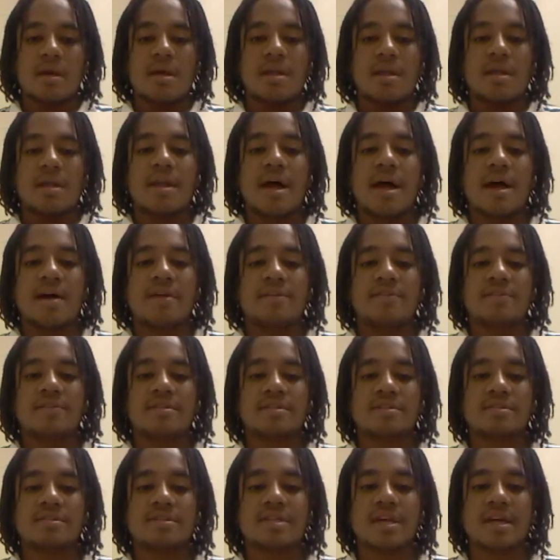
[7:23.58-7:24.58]
Now for the
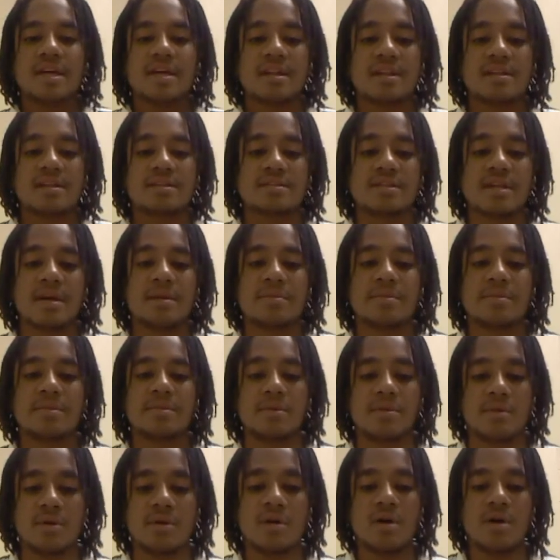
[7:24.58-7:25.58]
second
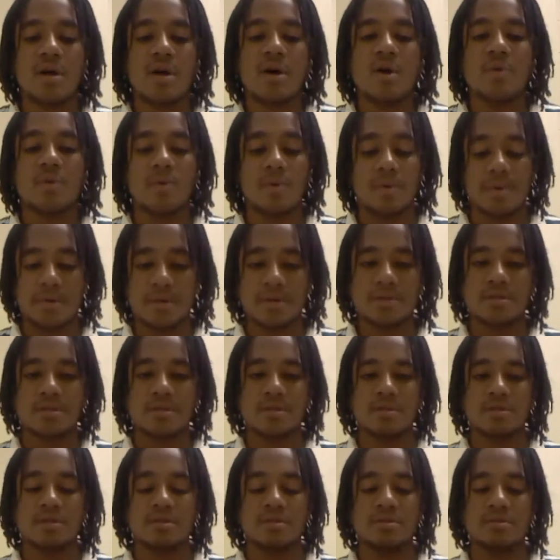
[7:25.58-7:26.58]
example, we will
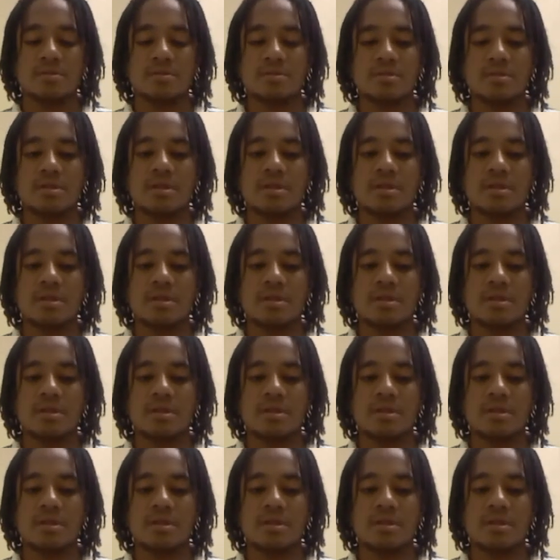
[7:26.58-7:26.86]
use